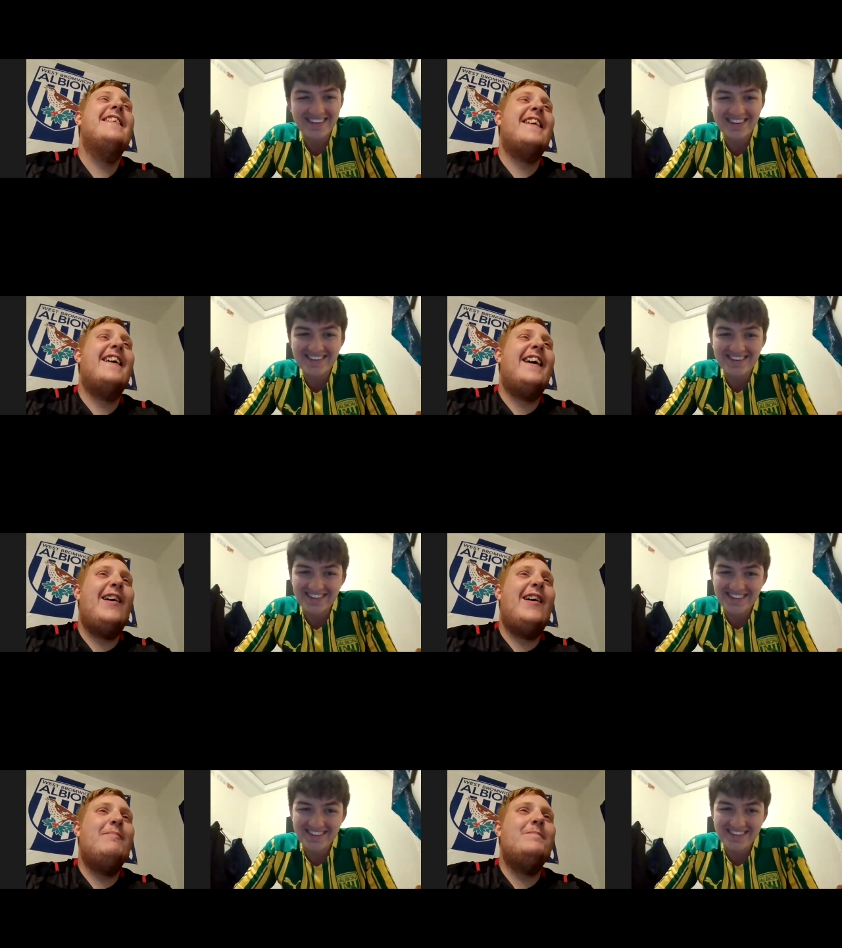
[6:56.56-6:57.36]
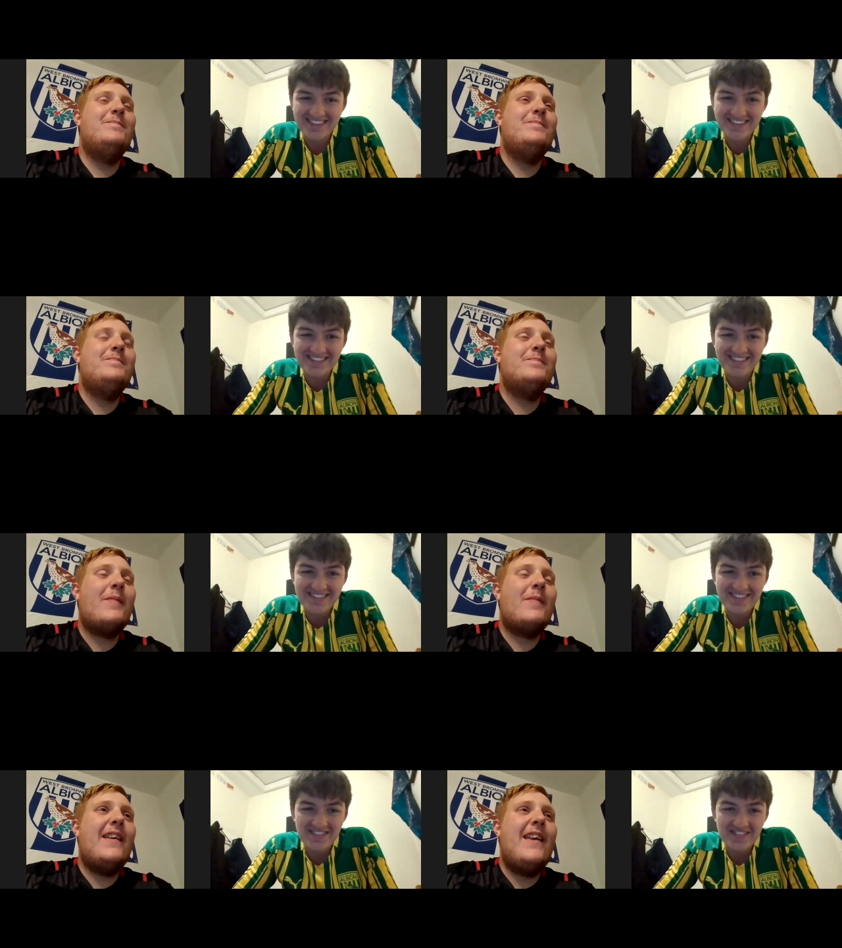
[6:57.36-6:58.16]
Speaker 1: so, um,
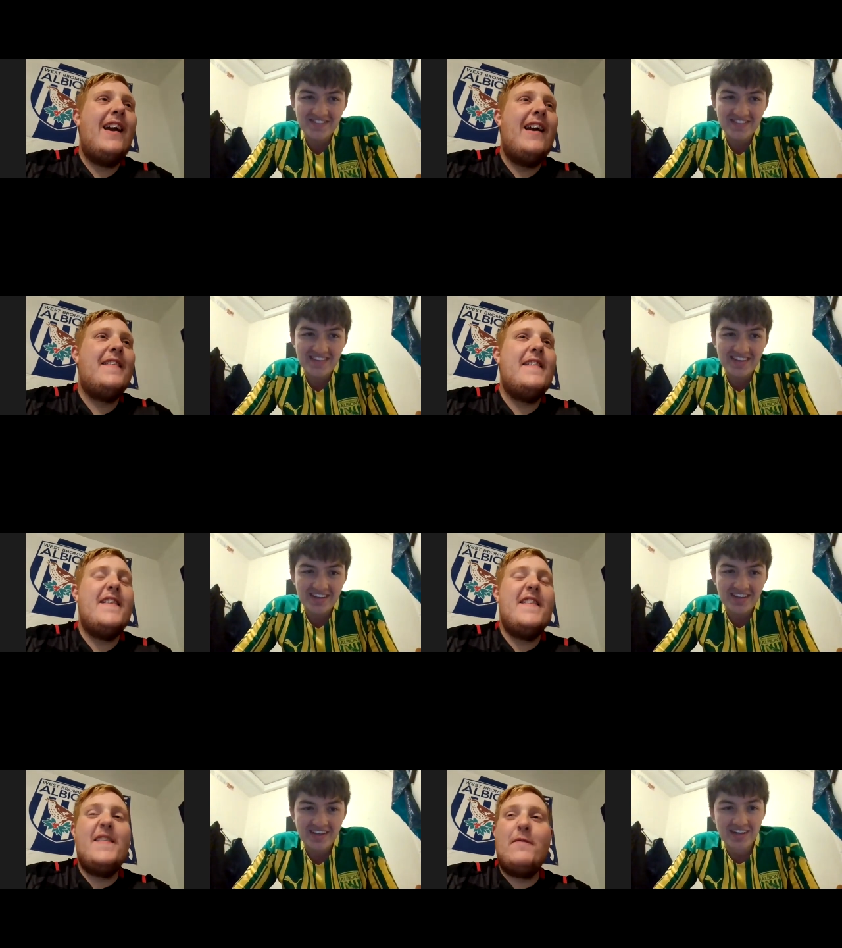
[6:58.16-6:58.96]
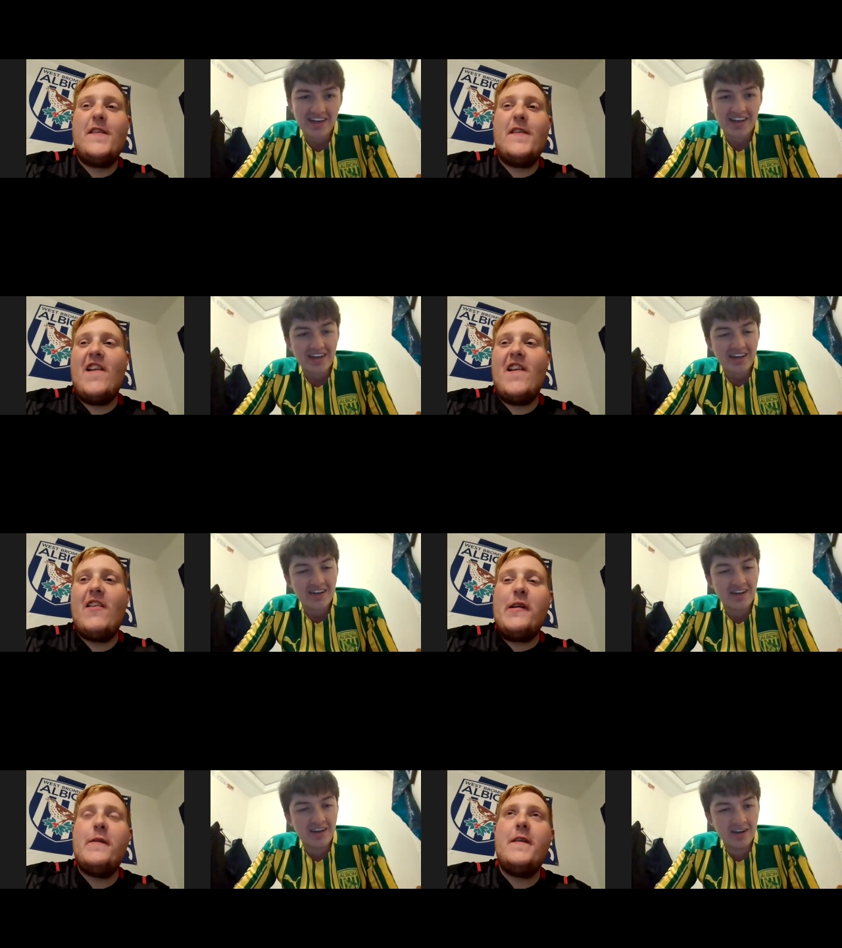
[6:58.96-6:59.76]
yeah, it's, it's a different
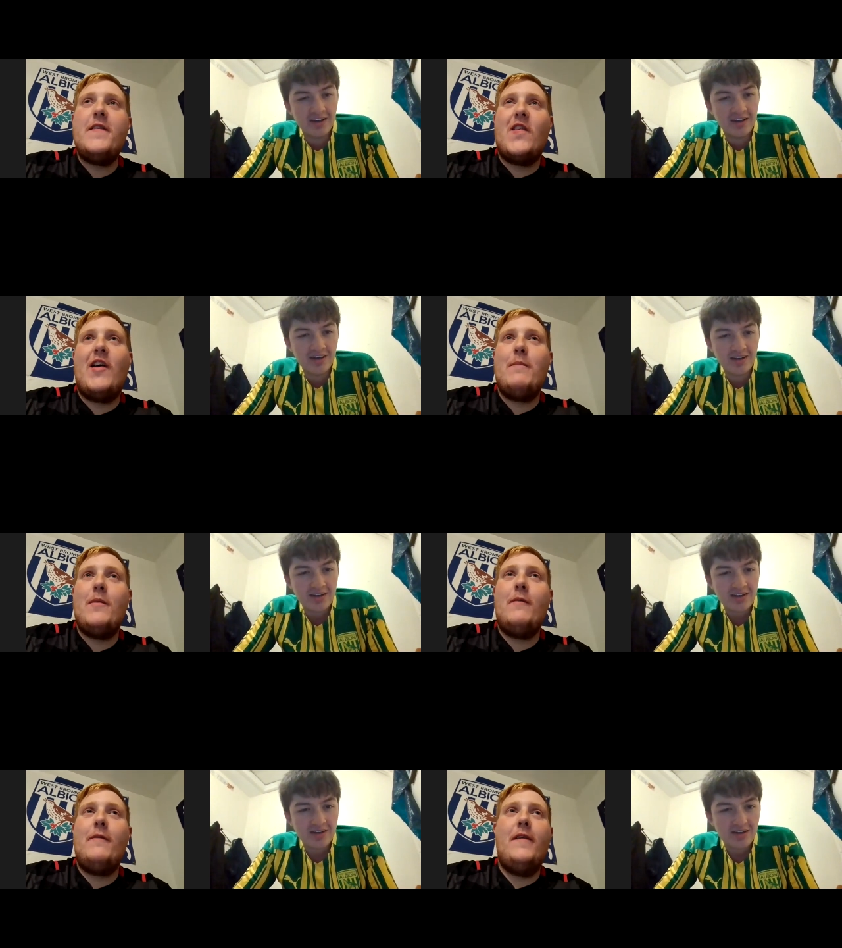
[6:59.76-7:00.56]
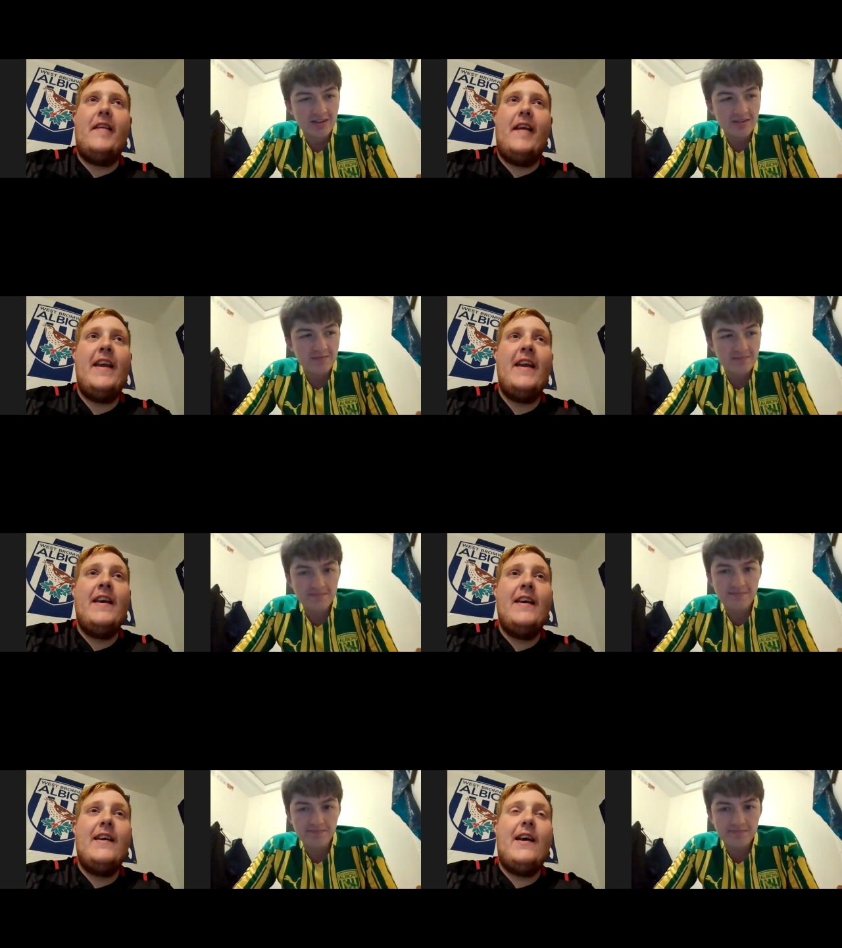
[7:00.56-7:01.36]
scenario this time, obviously.
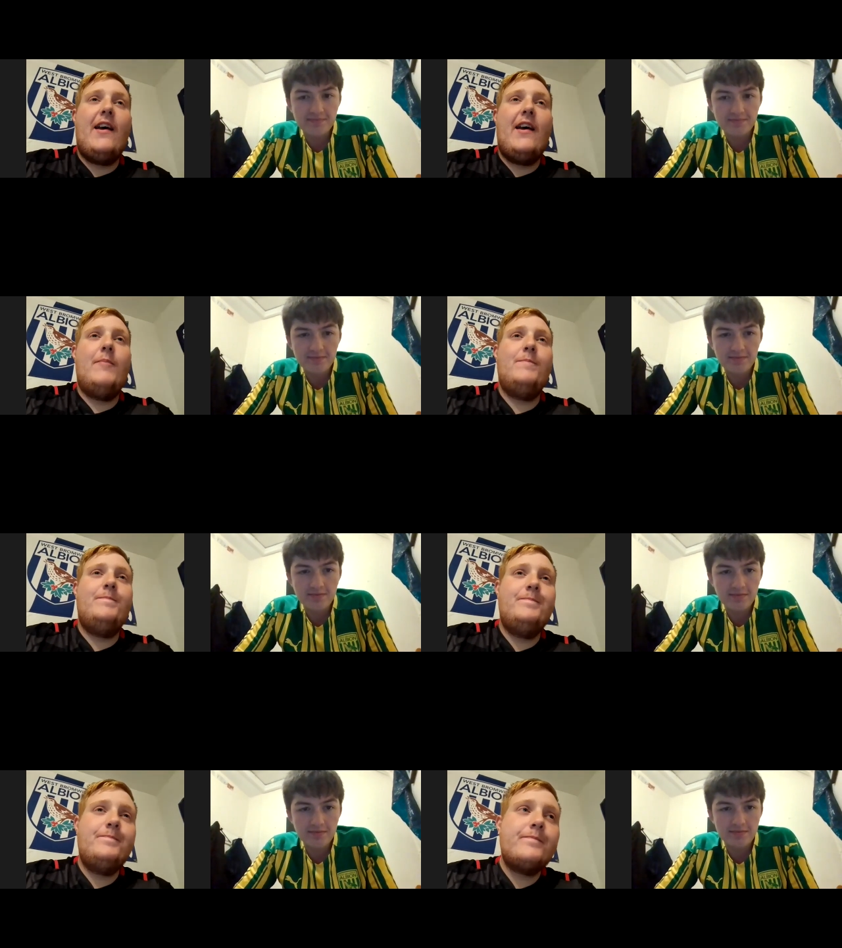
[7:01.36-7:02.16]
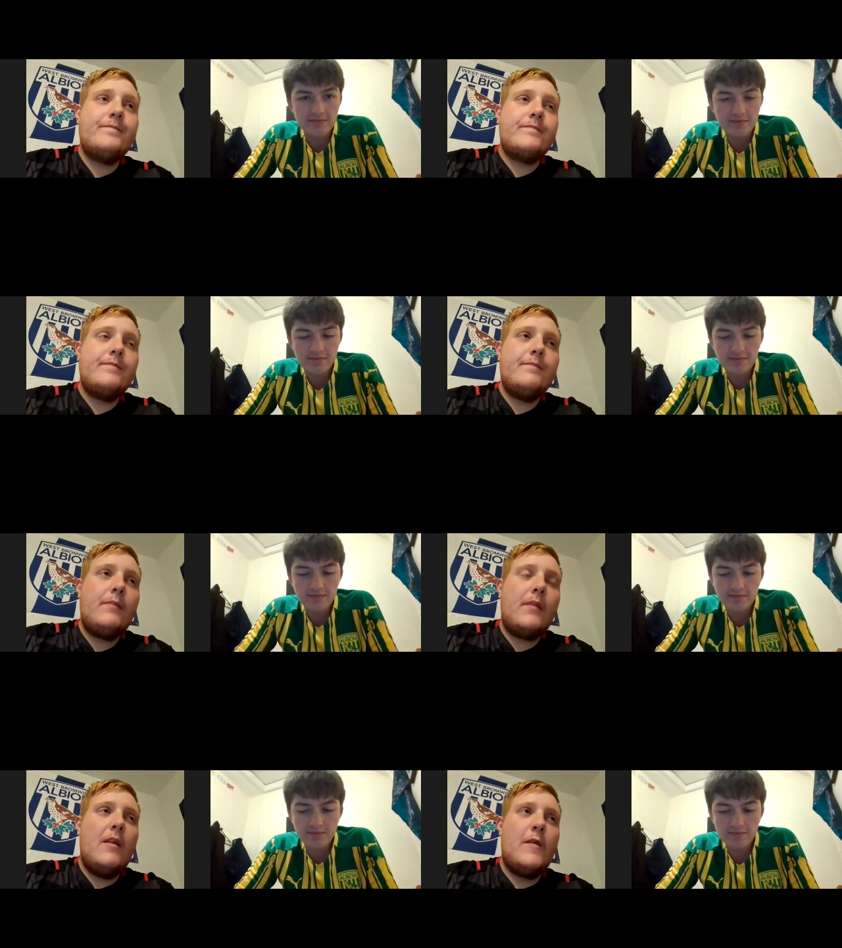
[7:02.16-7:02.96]
Um,
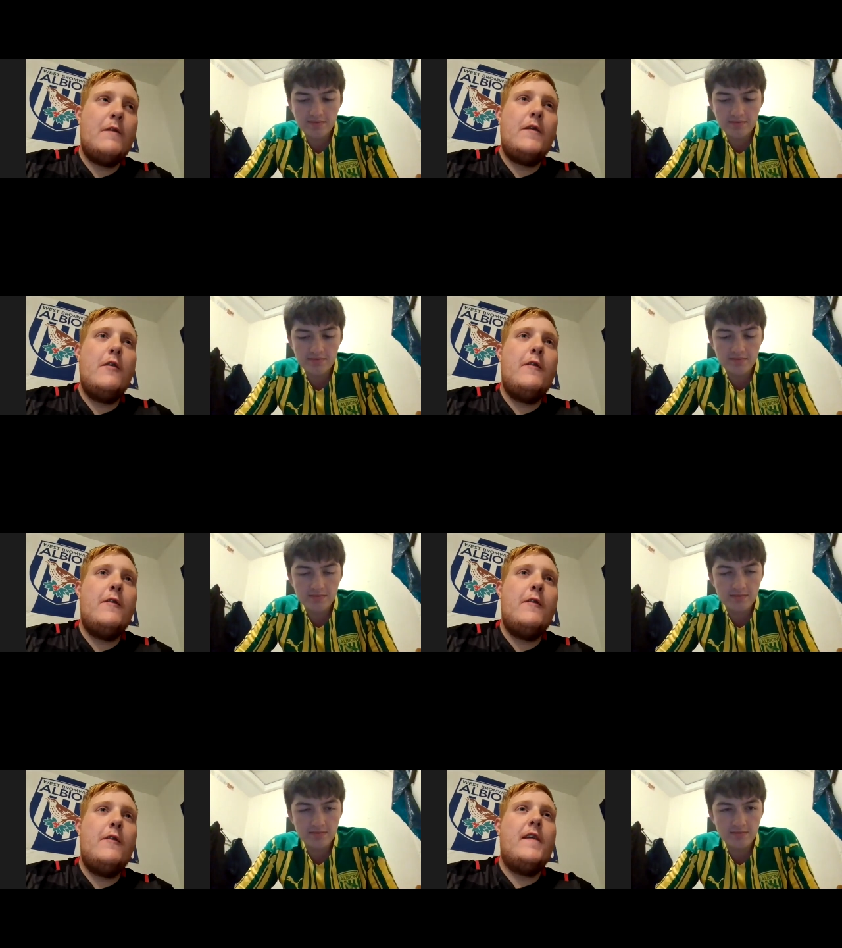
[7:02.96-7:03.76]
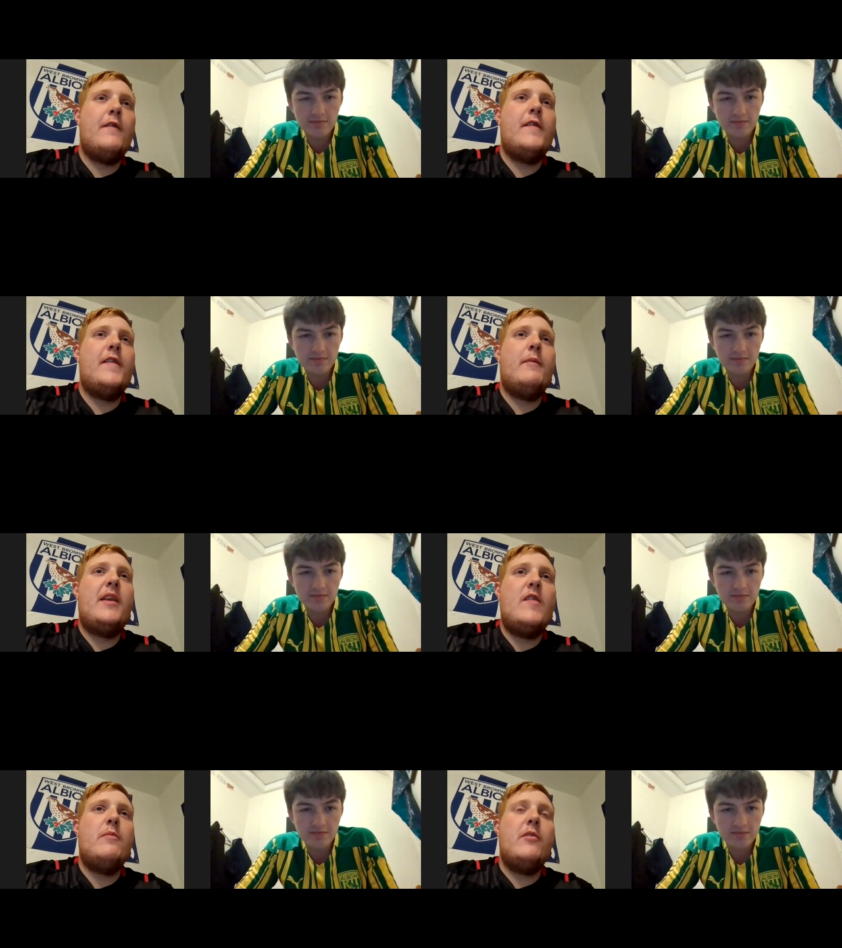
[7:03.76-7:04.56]
there's a few things, obviously, we
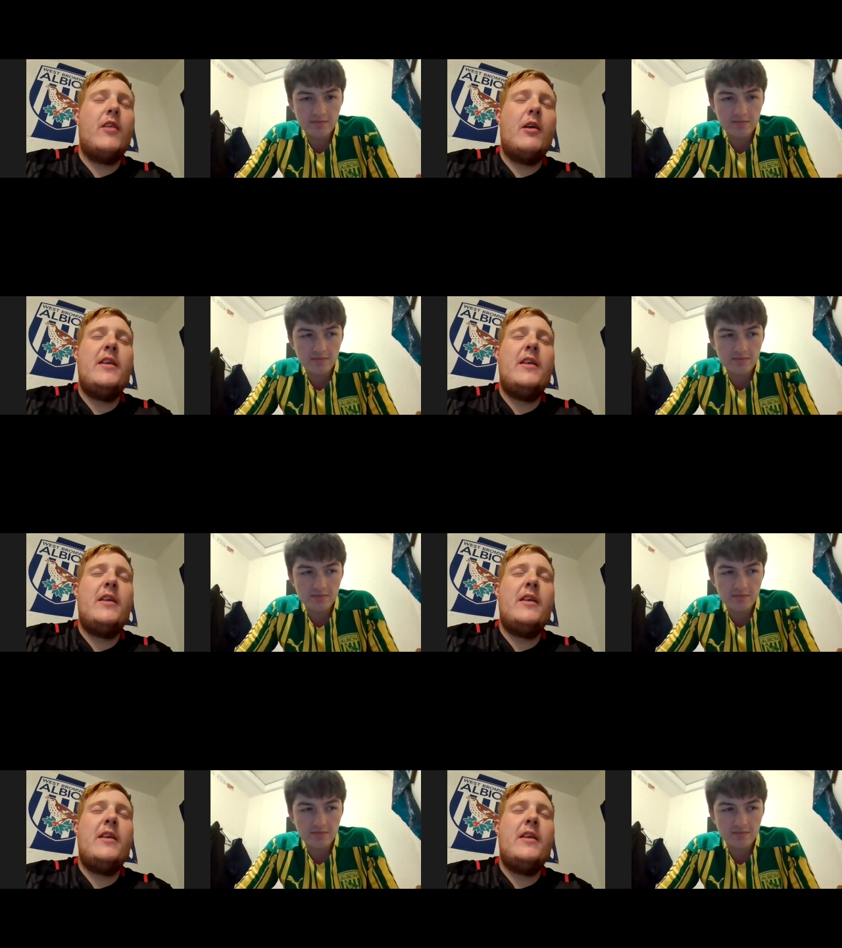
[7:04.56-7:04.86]
need to put right. We